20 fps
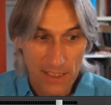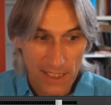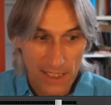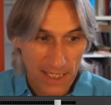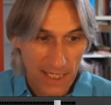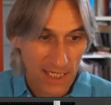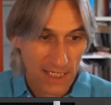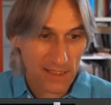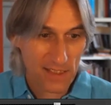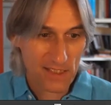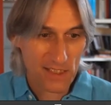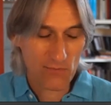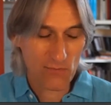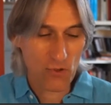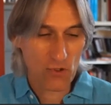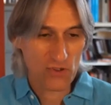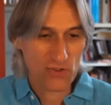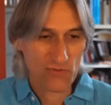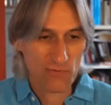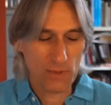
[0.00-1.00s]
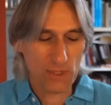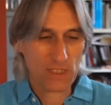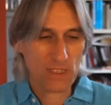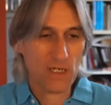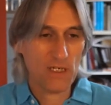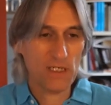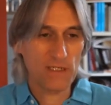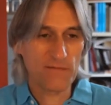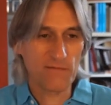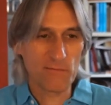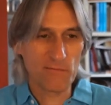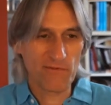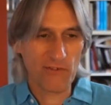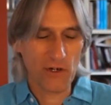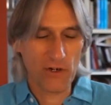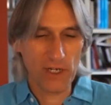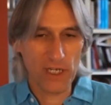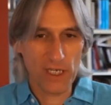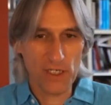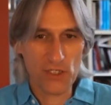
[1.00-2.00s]
Here, this arose from a cunning
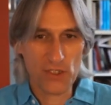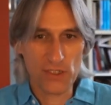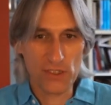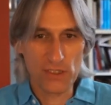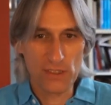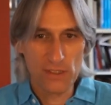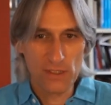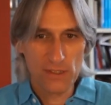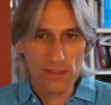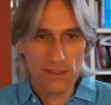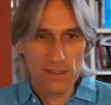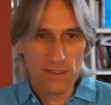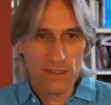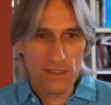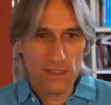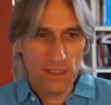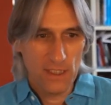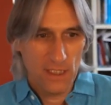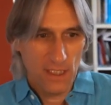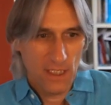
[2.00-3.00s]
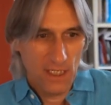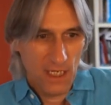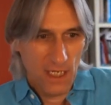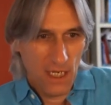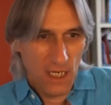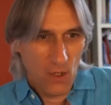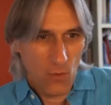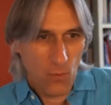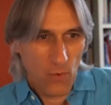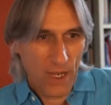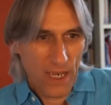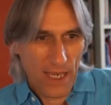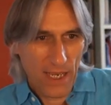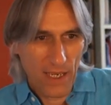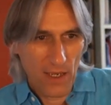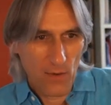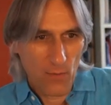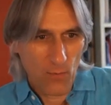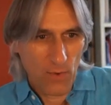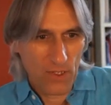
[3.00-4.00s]
variation
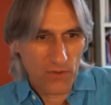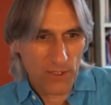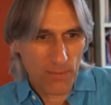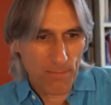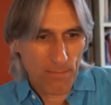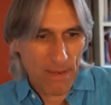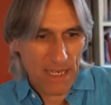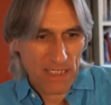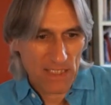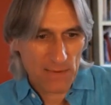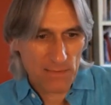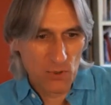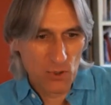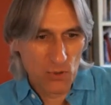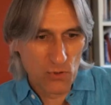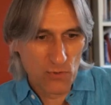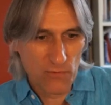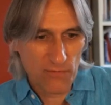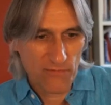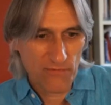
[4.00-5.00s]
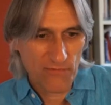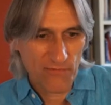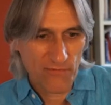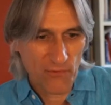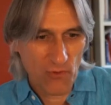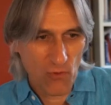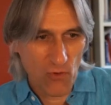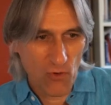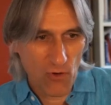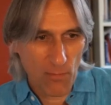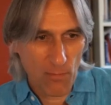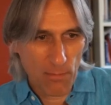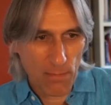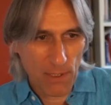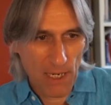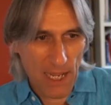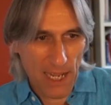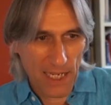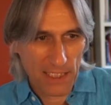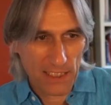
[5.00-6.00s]
where, well, the best move for
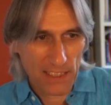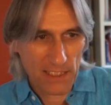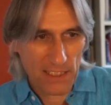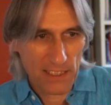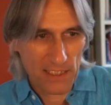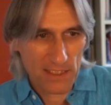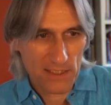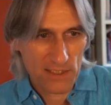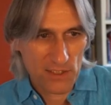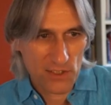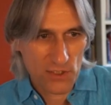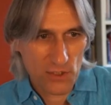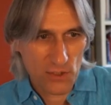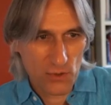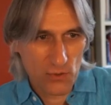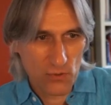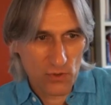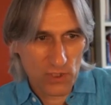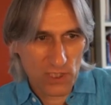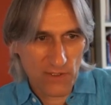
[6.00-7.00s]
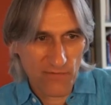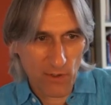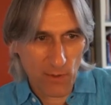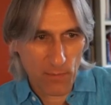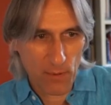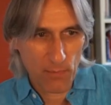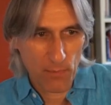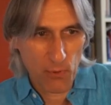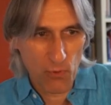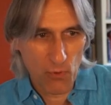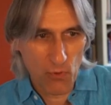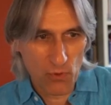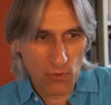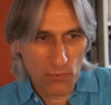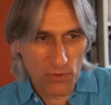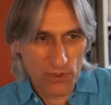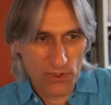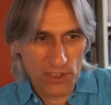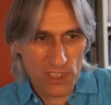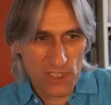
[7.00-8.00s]
black is to give up a pawn
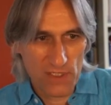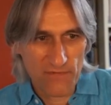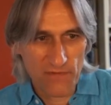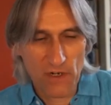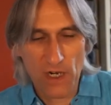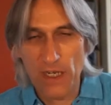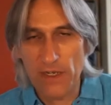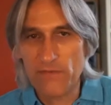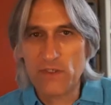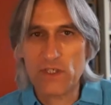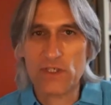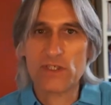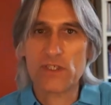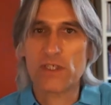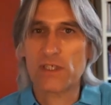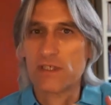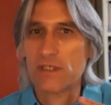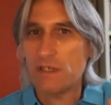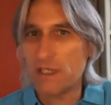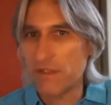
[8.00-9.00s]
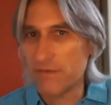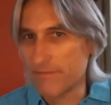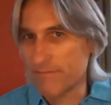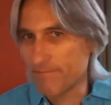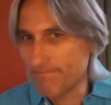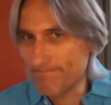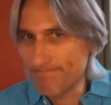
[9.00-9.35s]
with d5 just to kind of